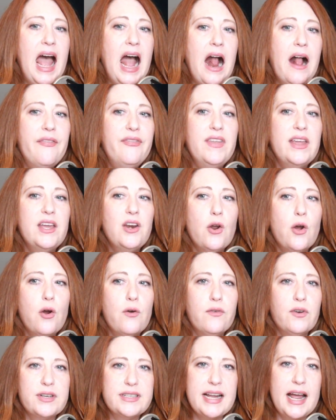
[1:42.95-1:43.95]
And then
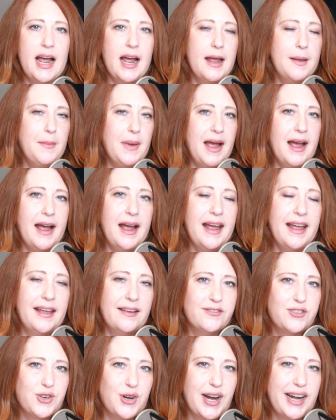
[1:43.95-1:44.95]
over time, I
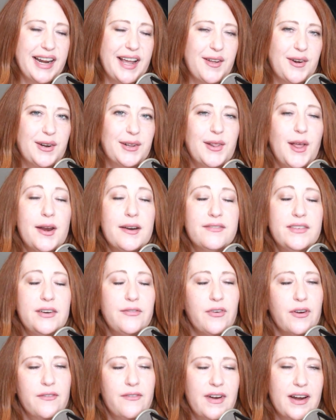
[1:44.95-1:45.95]
have tried out a lot of
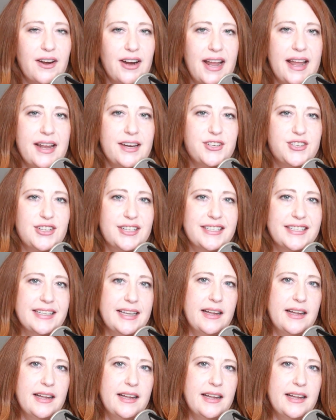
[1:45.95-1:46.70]
different variations,